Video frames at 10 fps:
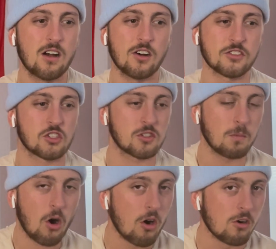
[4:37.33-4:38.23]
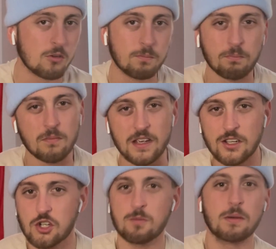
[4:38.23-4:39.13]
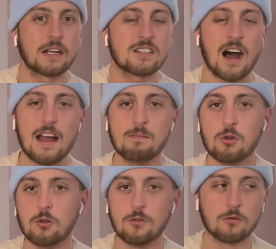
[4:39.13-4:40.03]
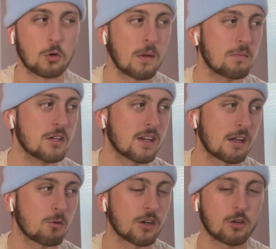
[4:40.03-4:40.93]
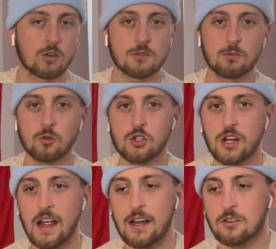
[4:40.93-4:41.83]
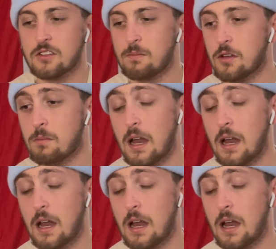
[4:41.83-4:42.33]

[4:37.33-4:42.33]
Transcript: a small-ish big-time move, or maybe you get rid of Chris Boucher or something.